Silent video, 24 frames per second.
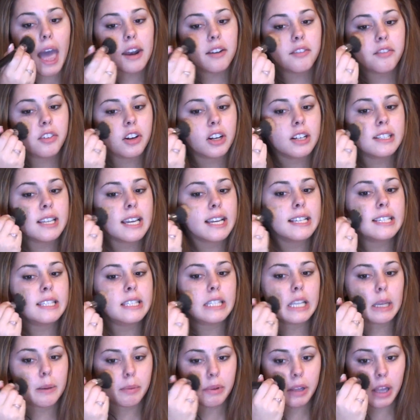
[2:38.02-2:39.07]
And first I
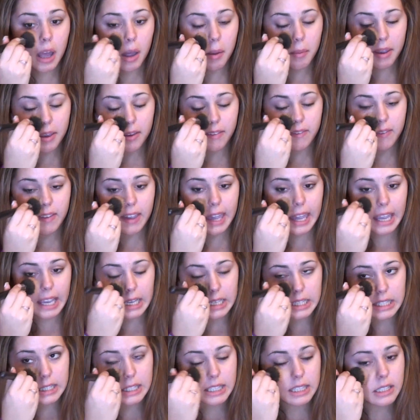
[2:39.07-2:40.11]
stipple it on my
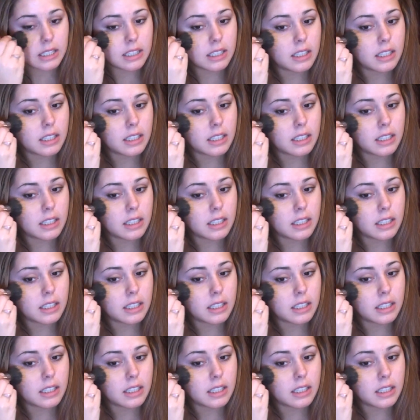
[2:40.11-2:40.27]
face.